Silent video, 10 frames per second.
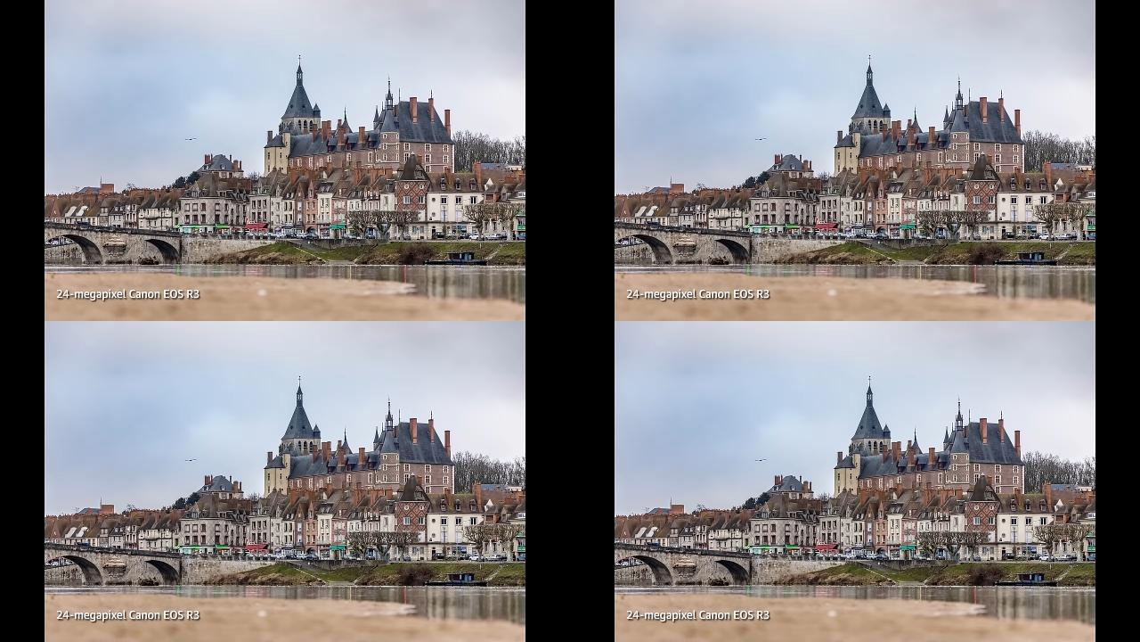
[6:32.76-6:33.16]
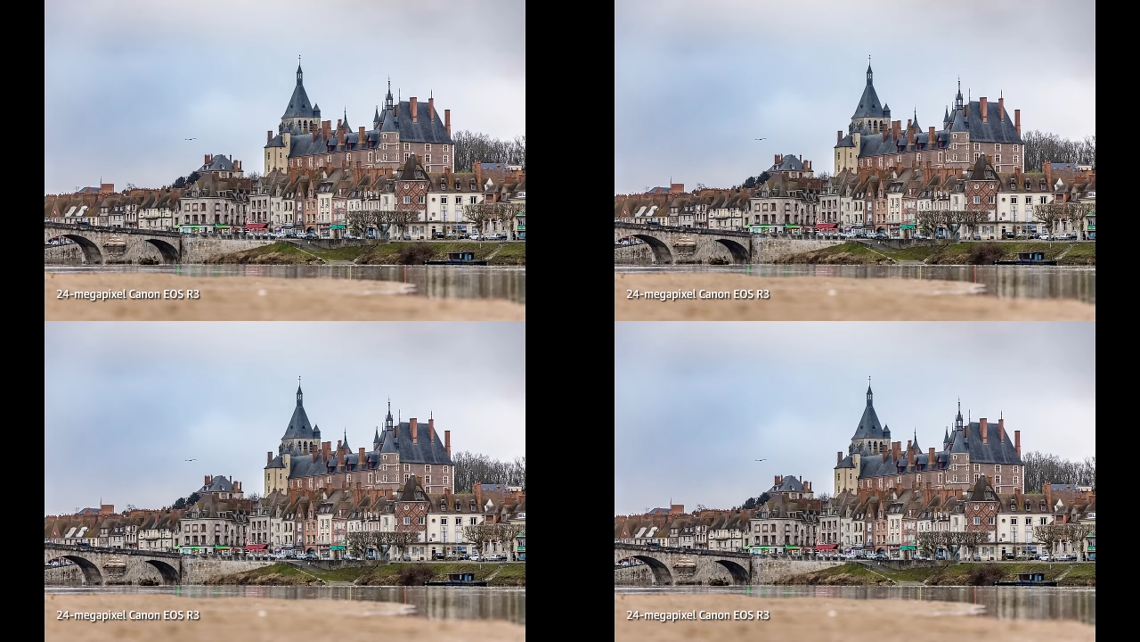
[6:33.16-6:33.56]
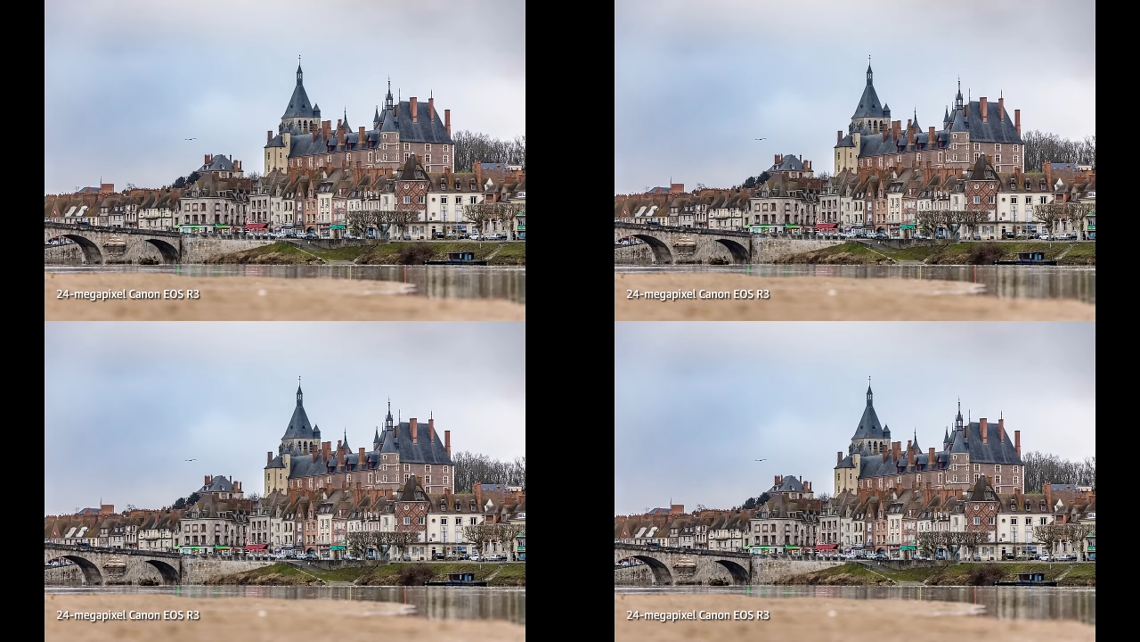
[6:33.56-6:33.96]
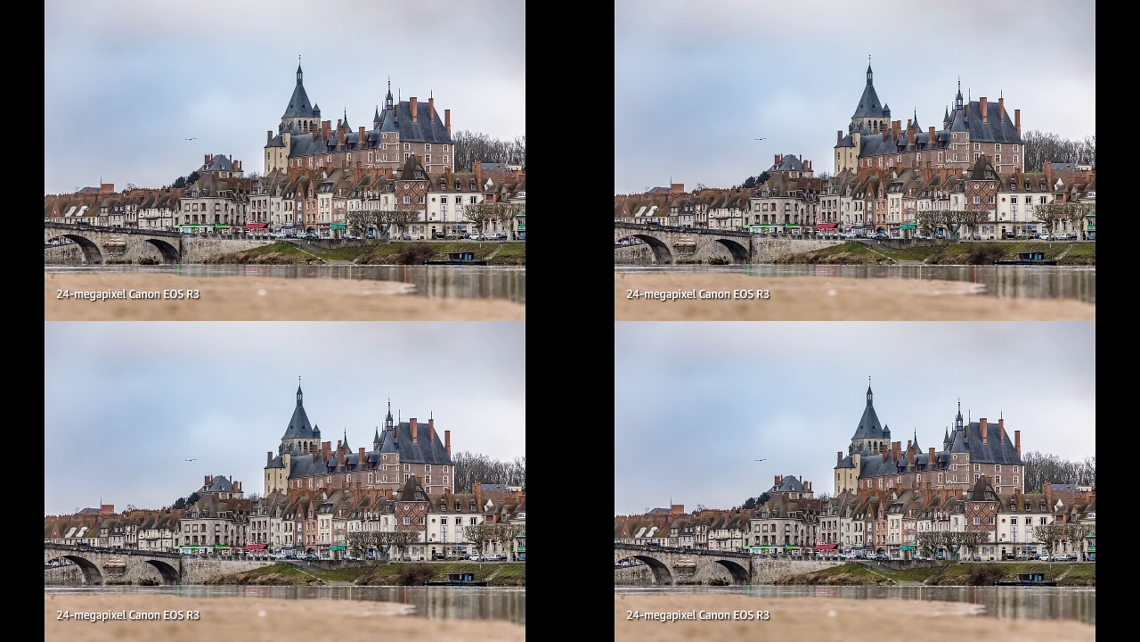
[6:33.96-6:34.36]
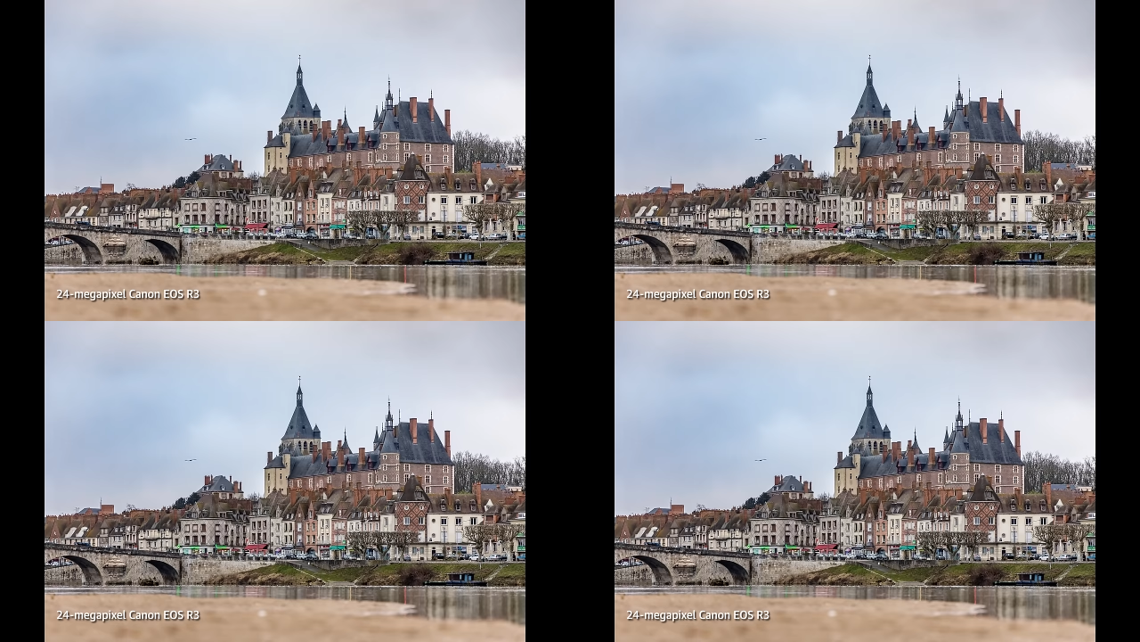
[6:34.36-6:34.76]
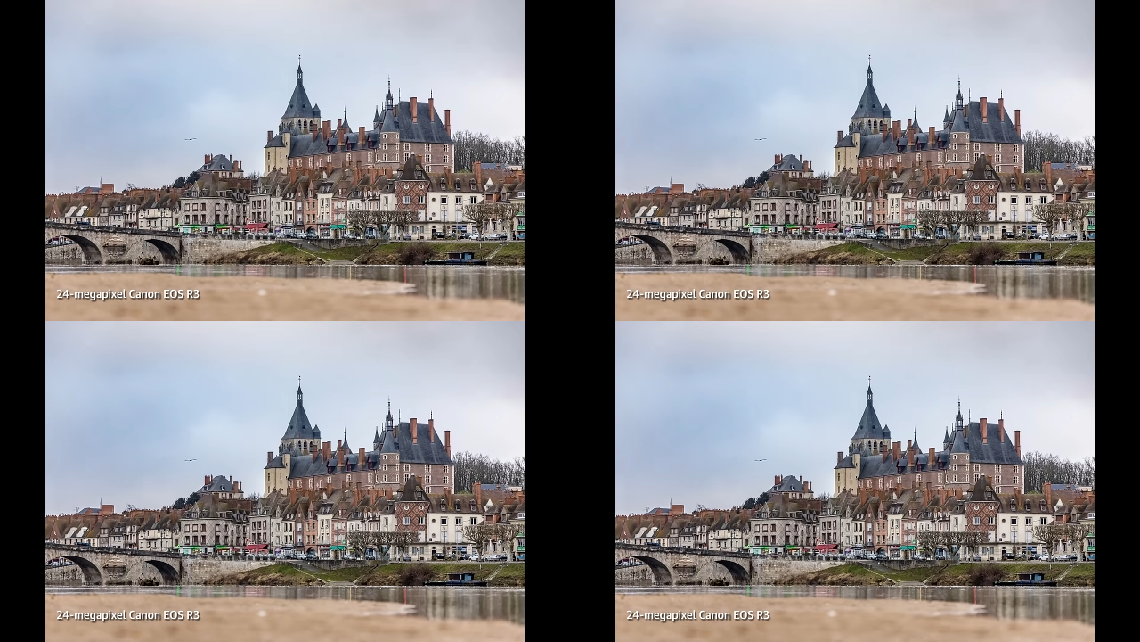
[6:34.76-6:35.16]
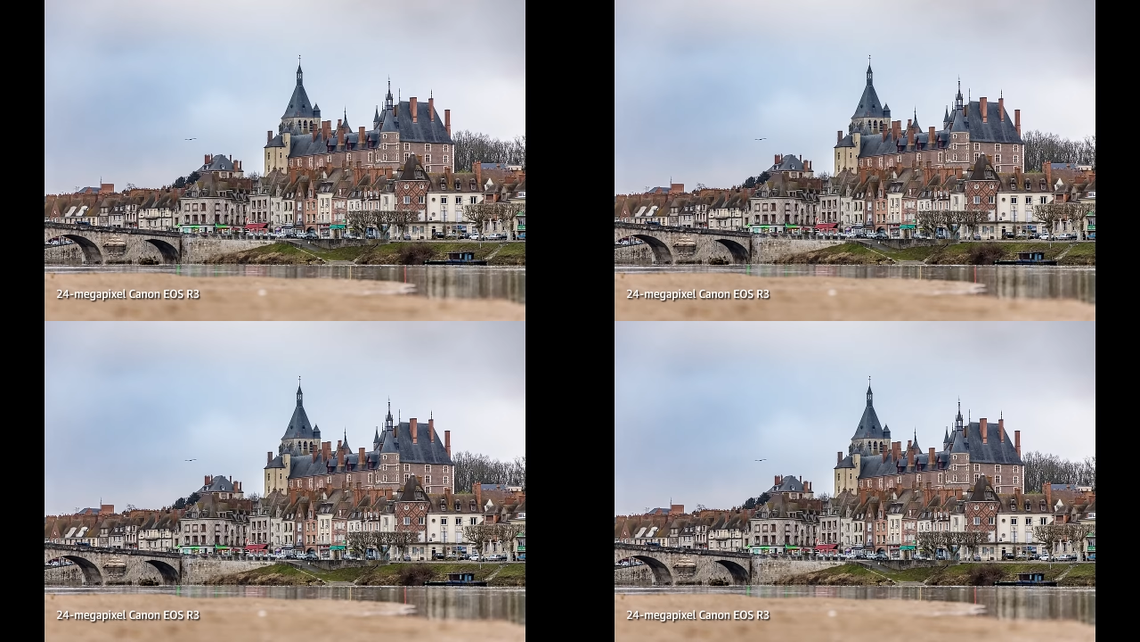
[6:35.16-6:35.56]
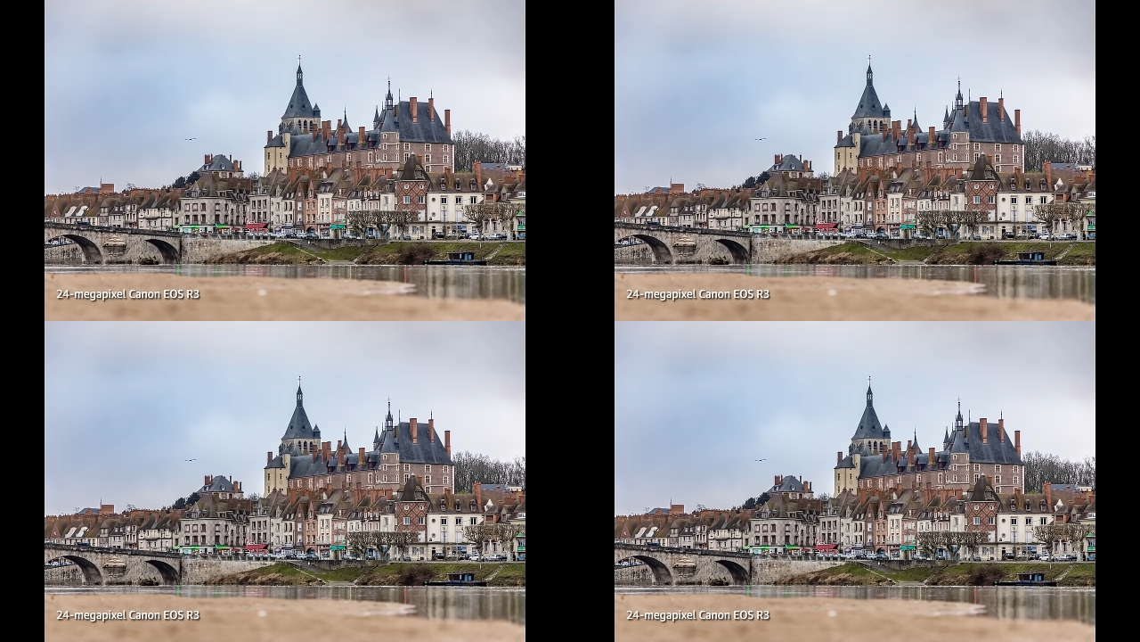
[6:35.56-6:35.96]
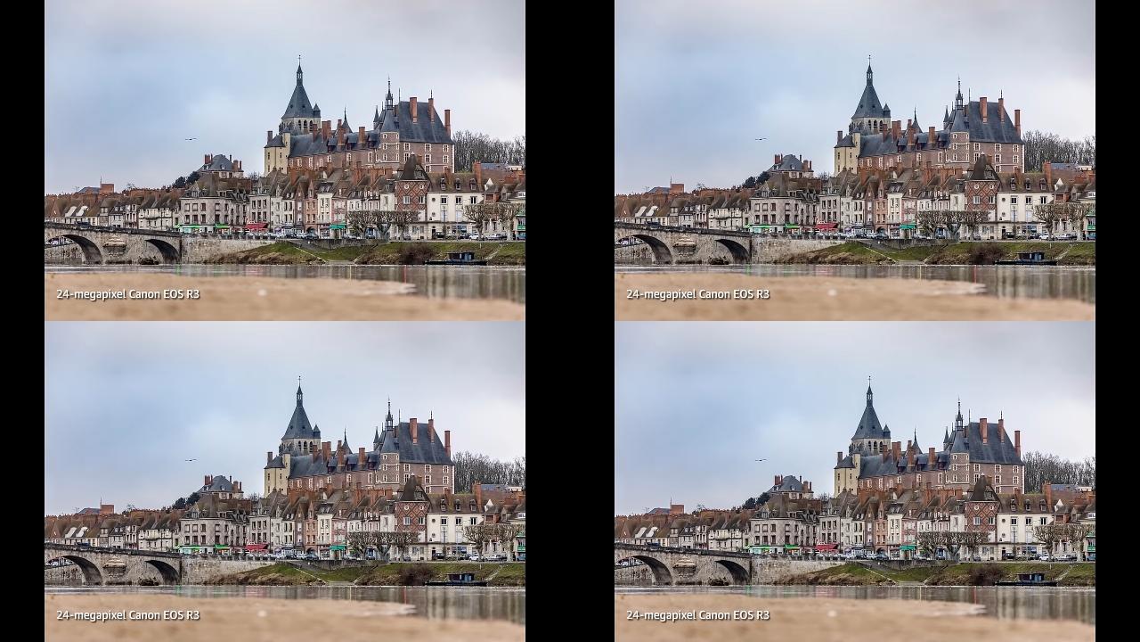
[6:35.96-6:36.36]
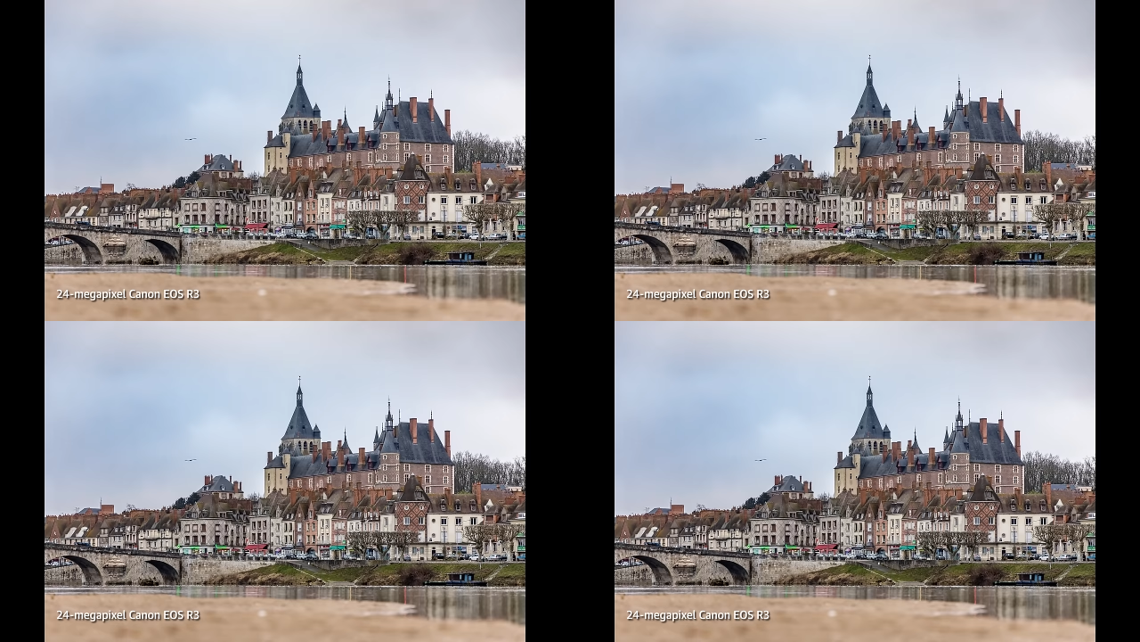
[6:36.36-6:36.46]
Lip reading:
Nobody's mouth can be seen.